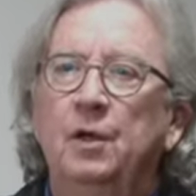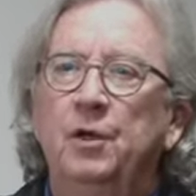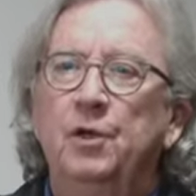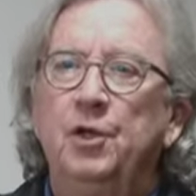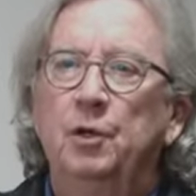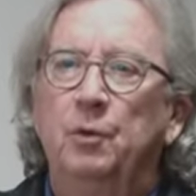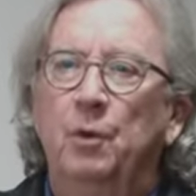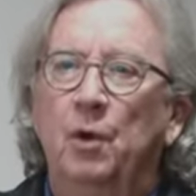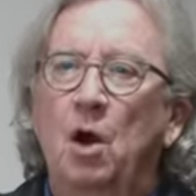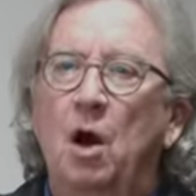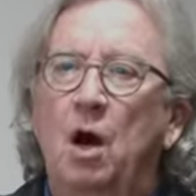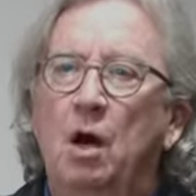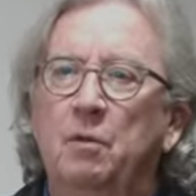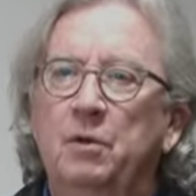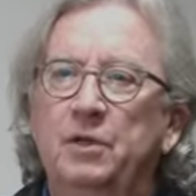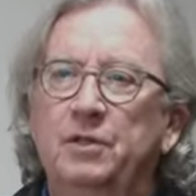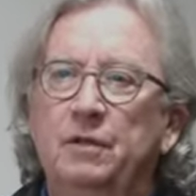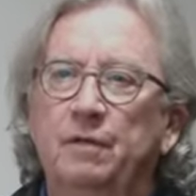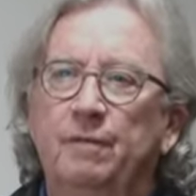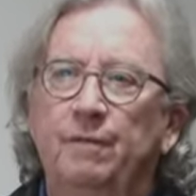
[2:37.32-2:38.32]
you were
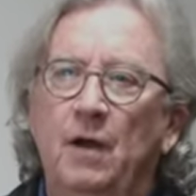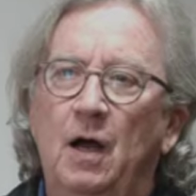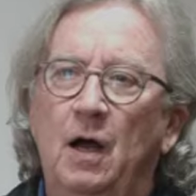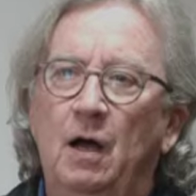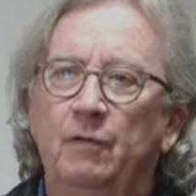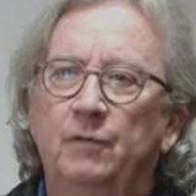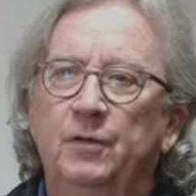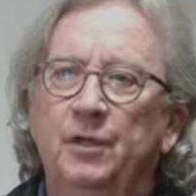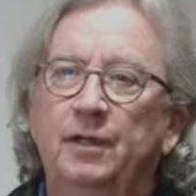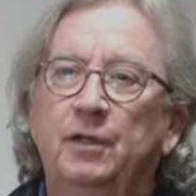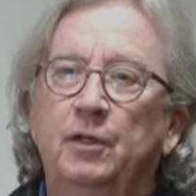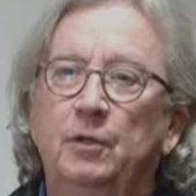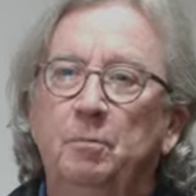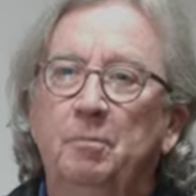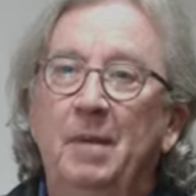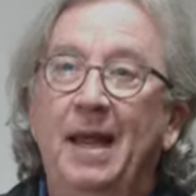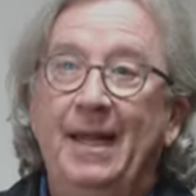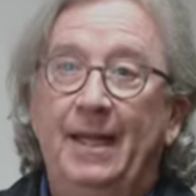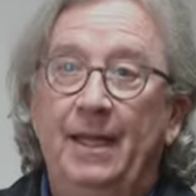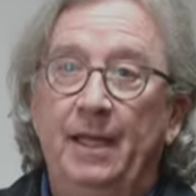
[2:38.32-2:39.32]
always involved in
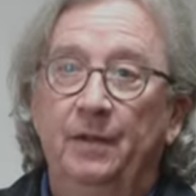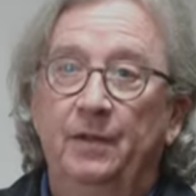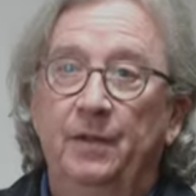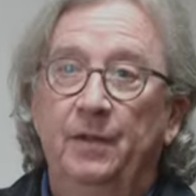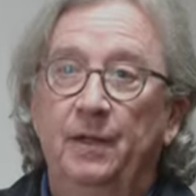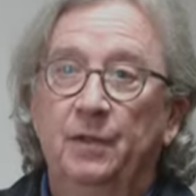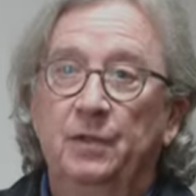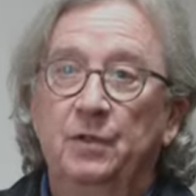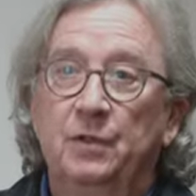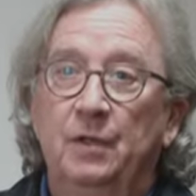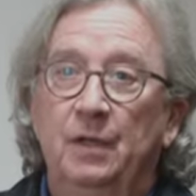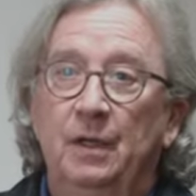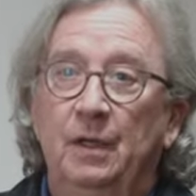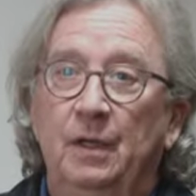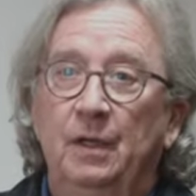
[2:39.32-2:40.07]
making things.